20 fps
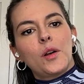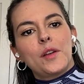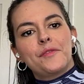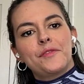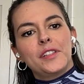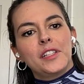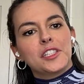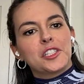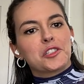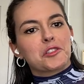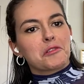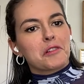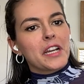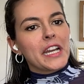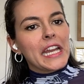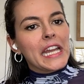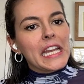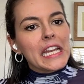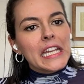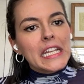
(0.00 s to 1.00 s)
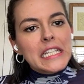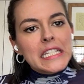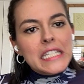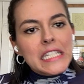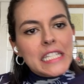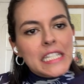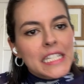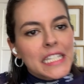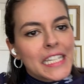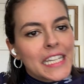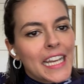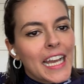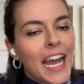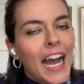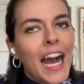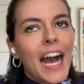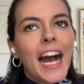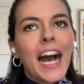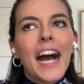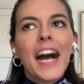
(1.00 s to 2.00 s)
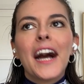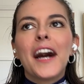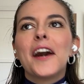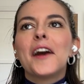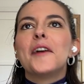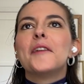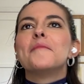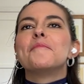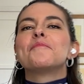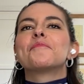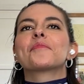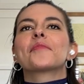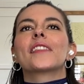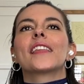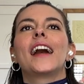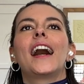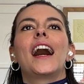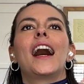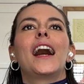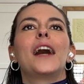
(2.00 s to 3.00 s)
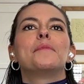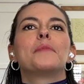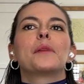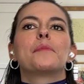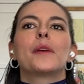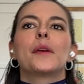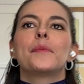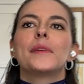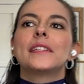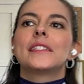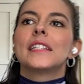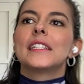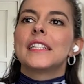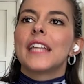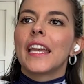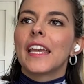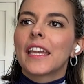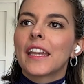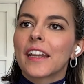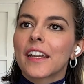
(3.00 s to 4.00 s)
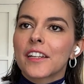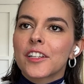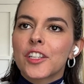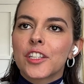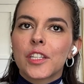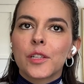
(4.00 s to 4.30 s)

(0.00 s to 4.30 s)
I feel great. My baby's in daycare.